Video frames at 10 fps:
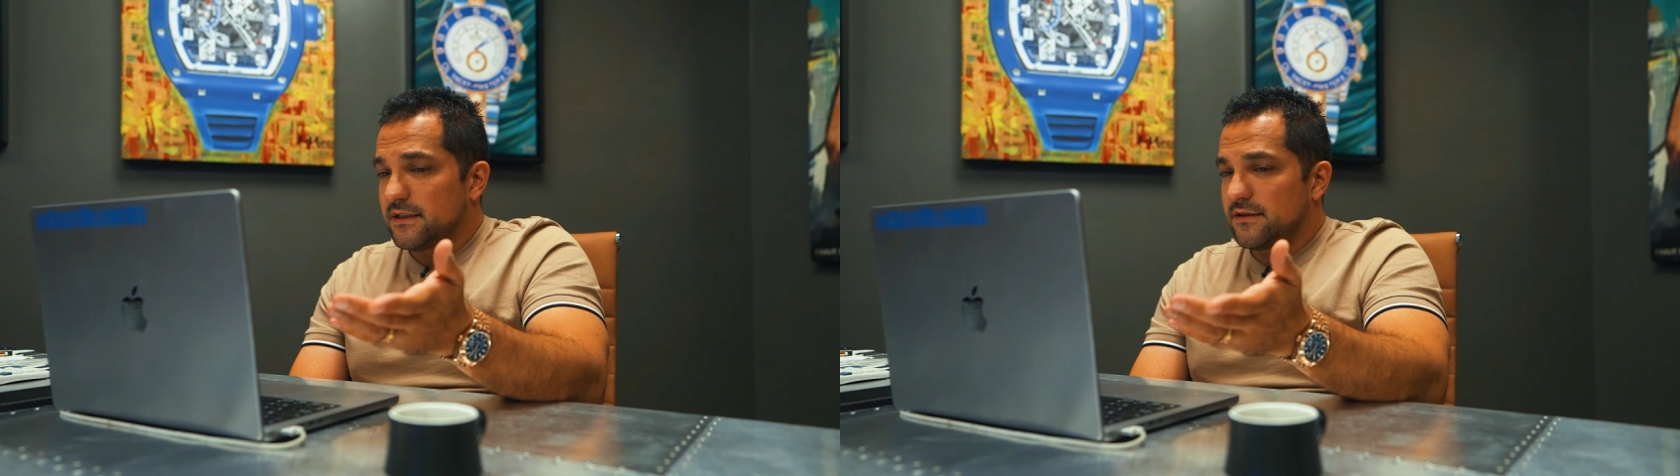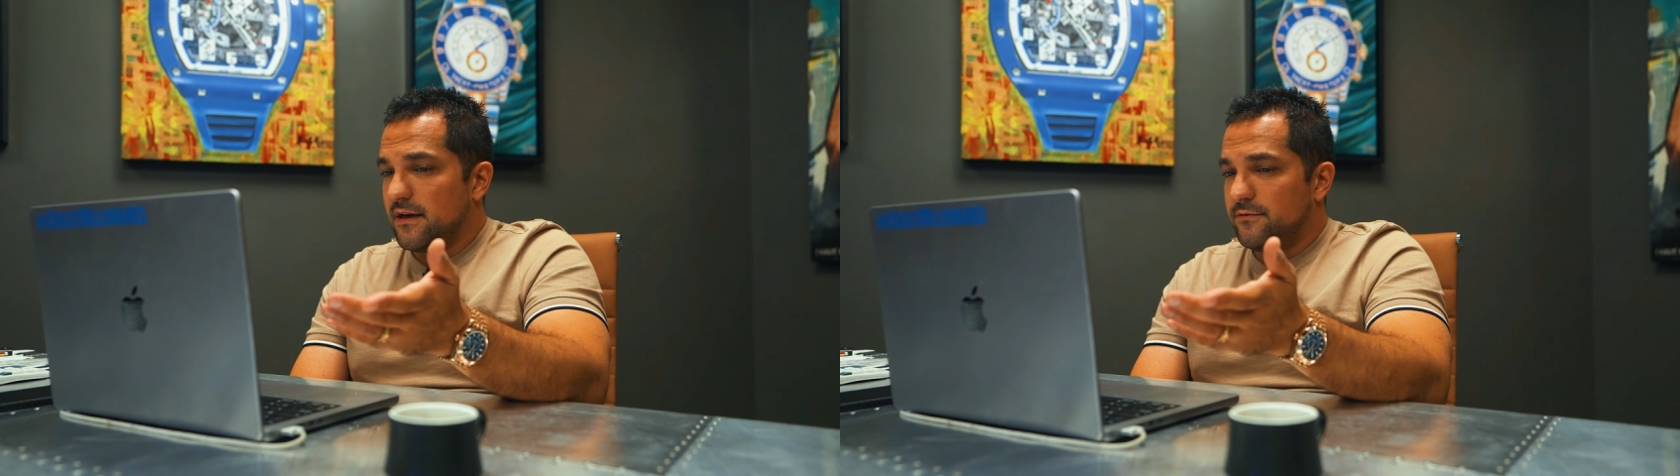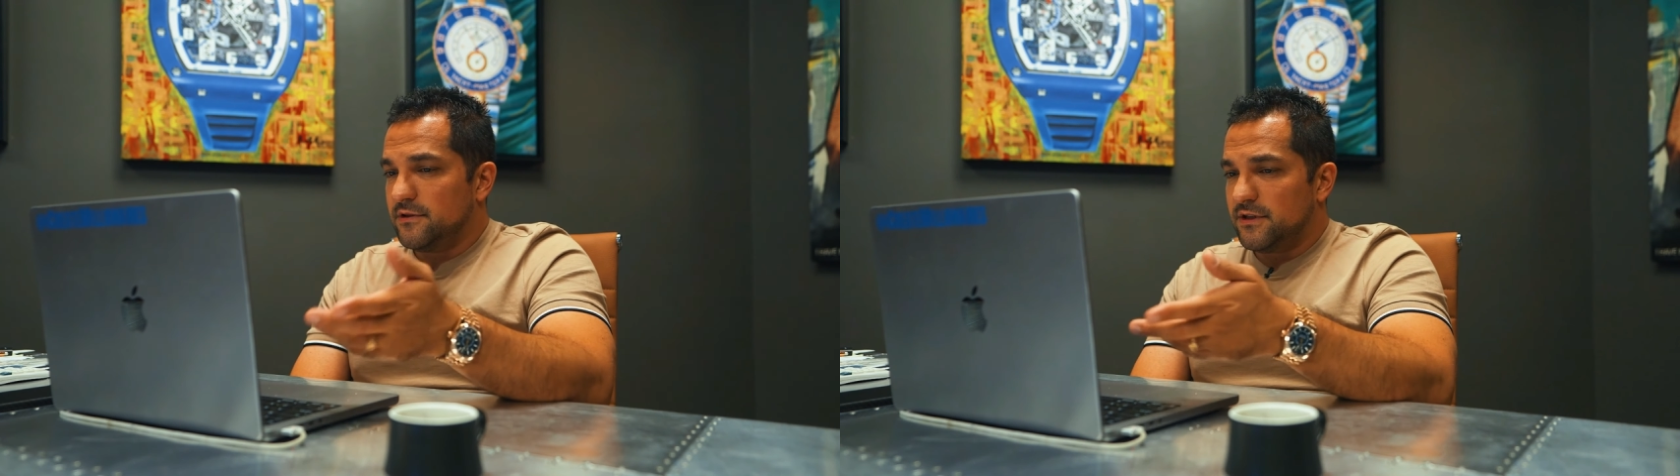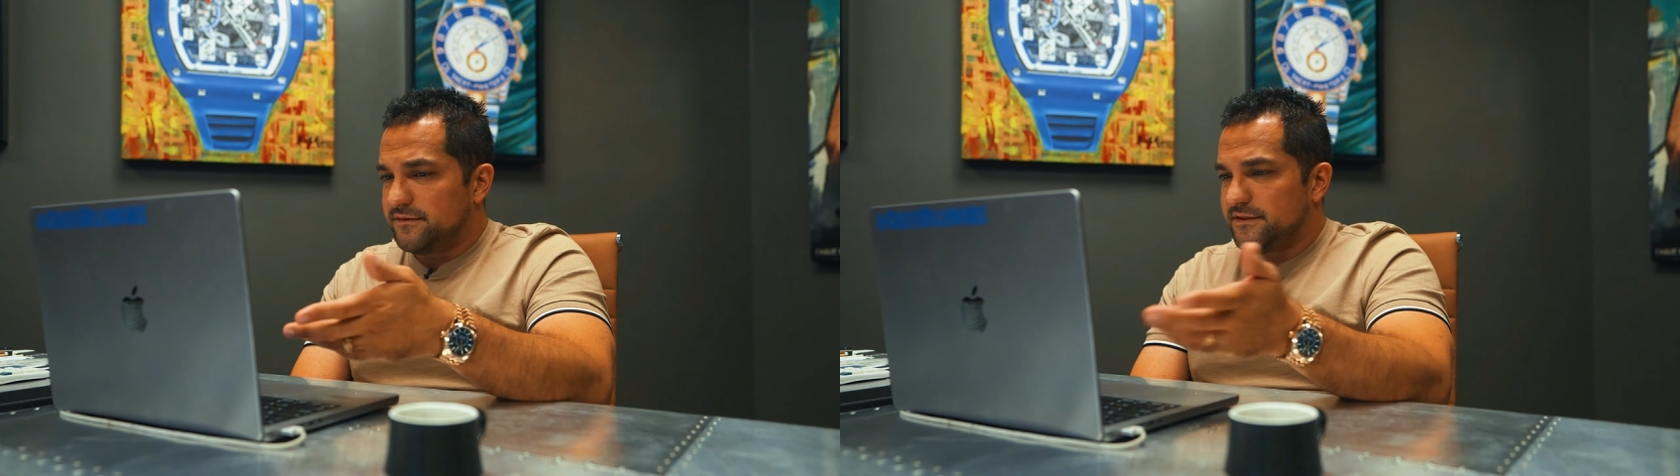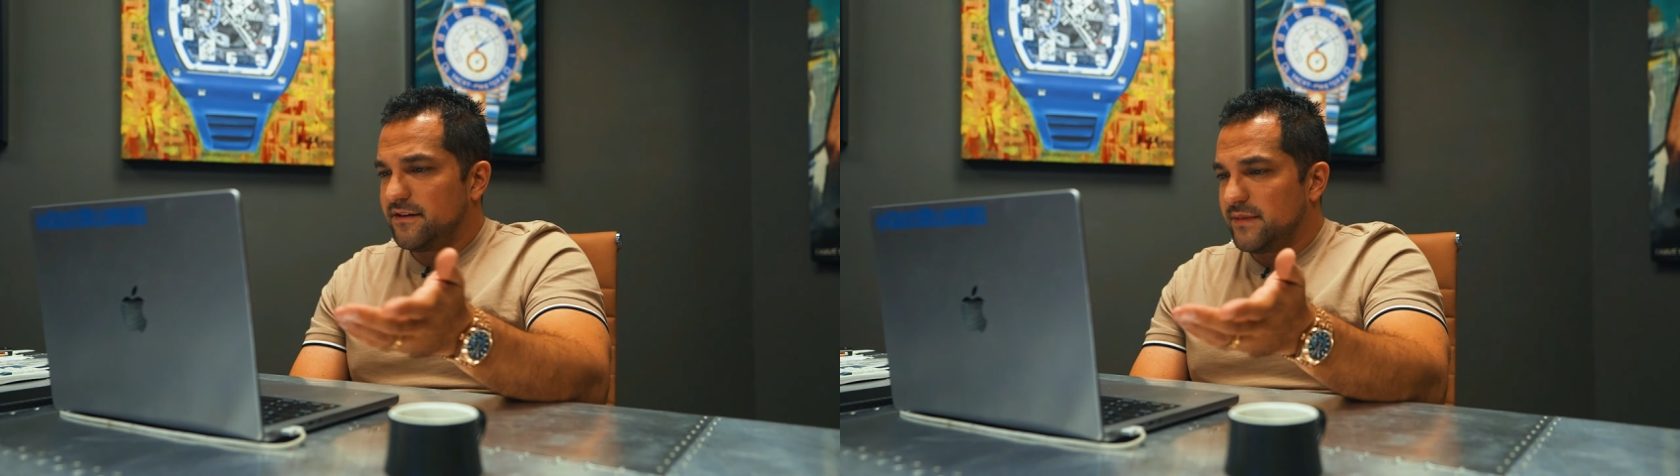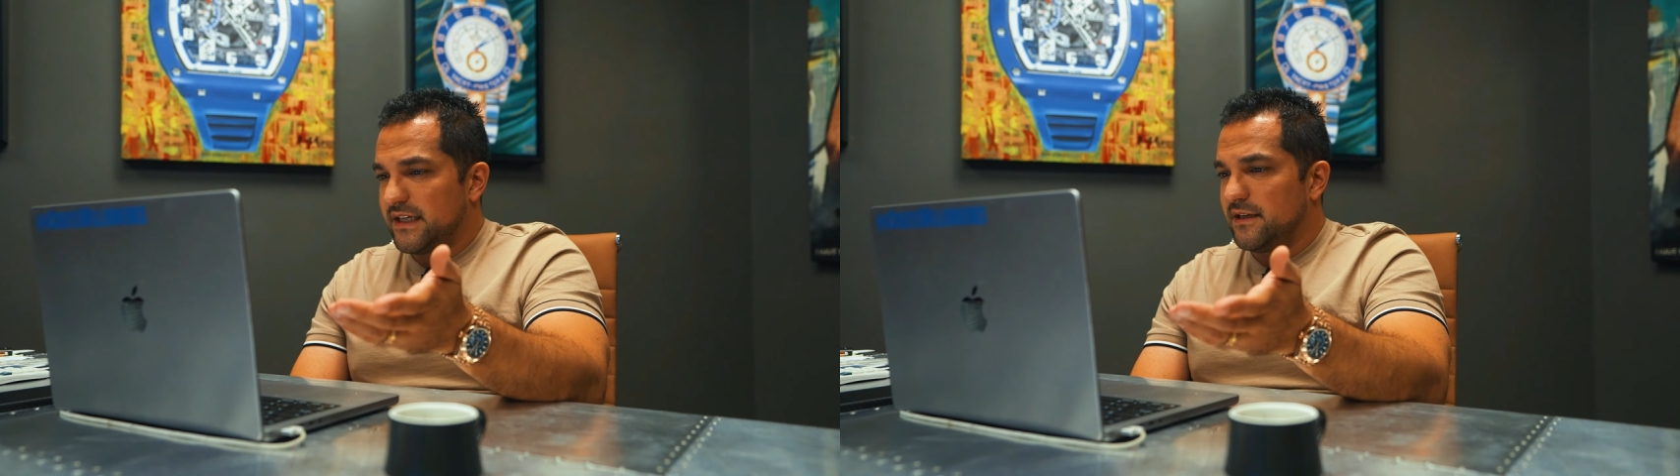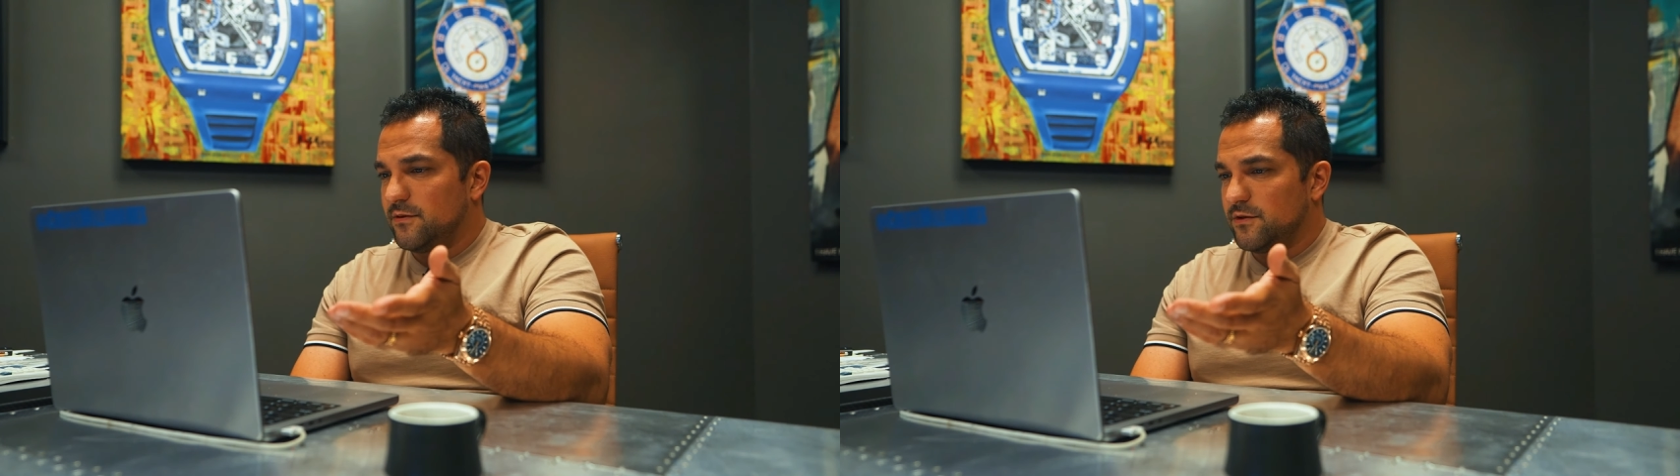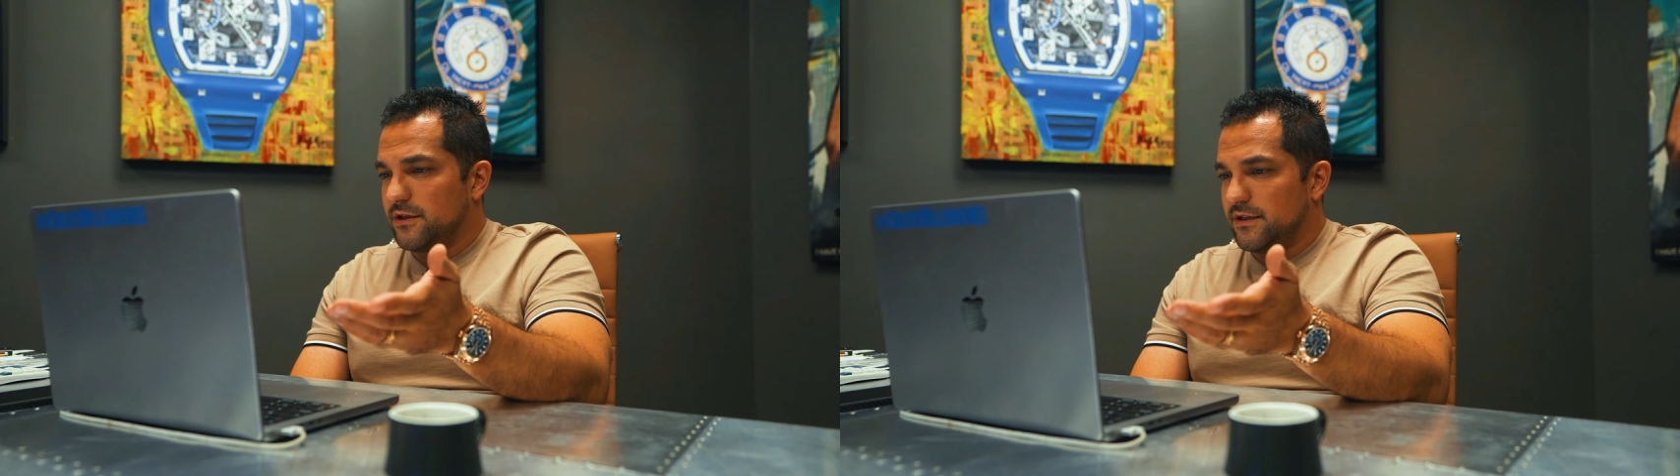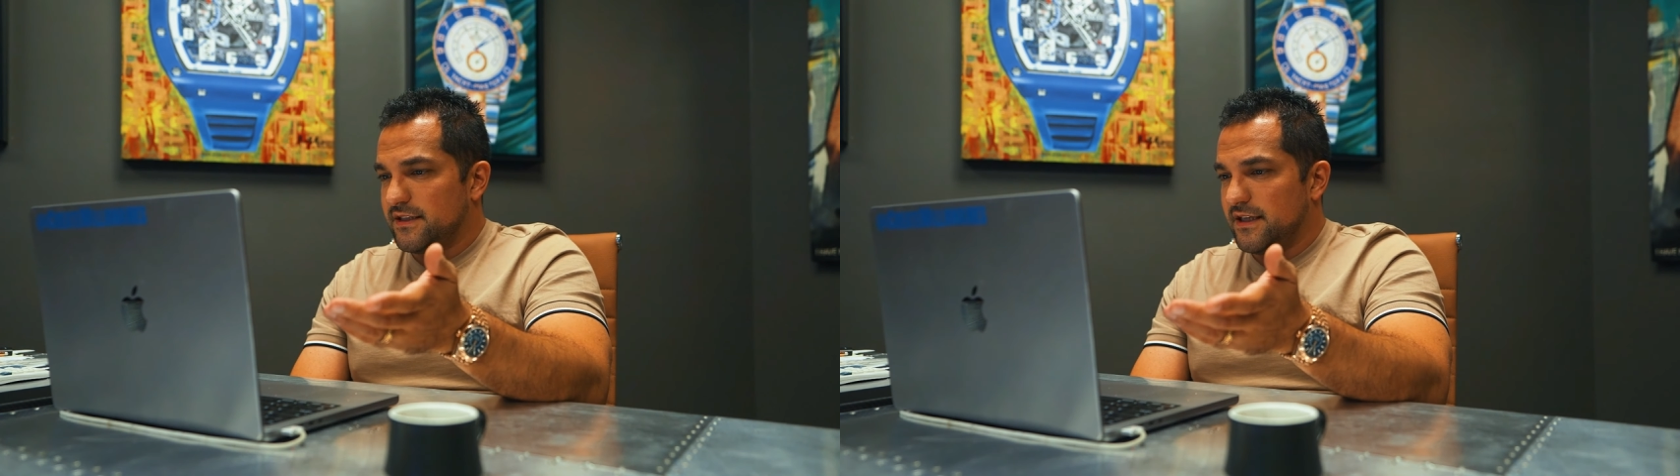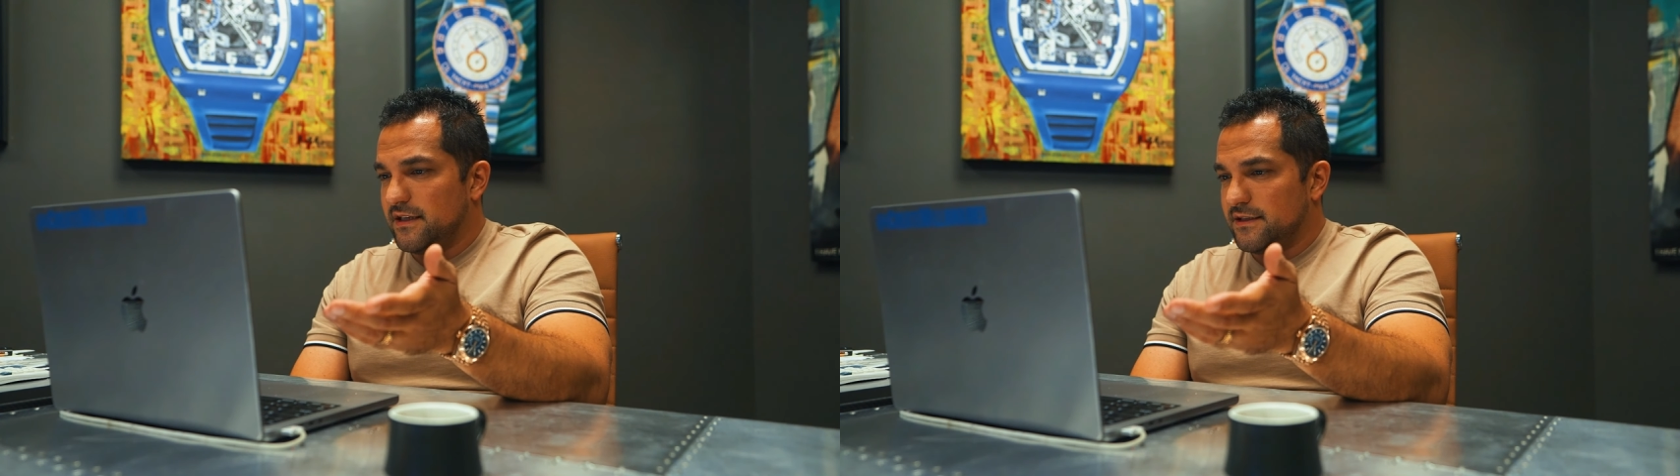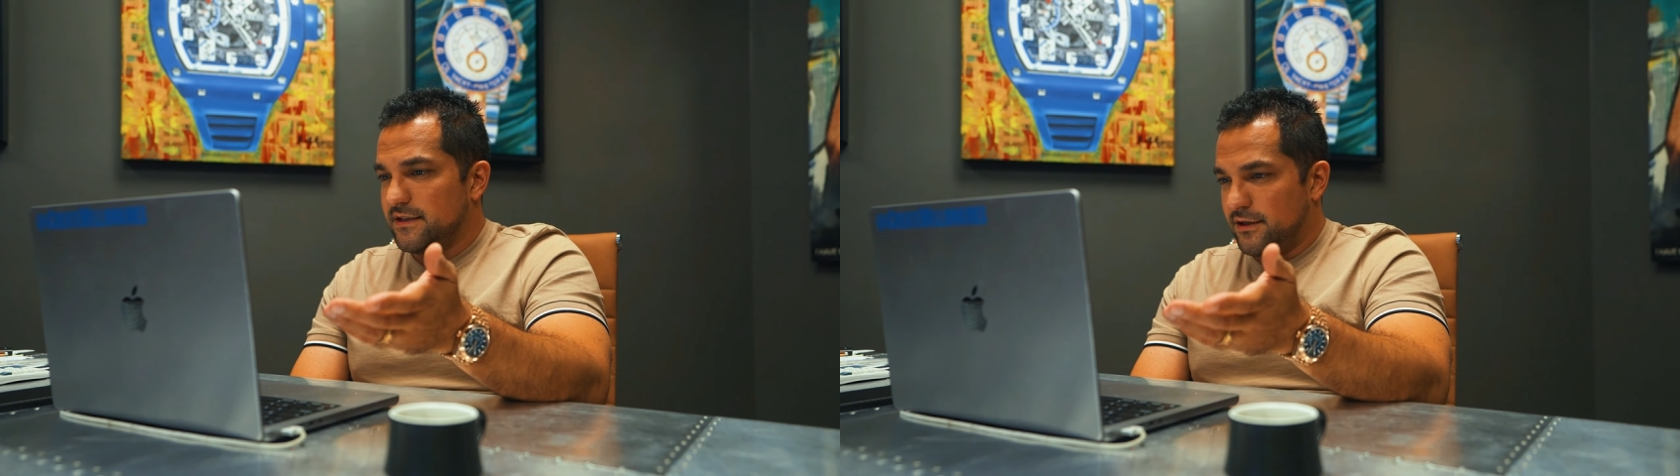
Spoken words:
So I would love to have my kid work in sales,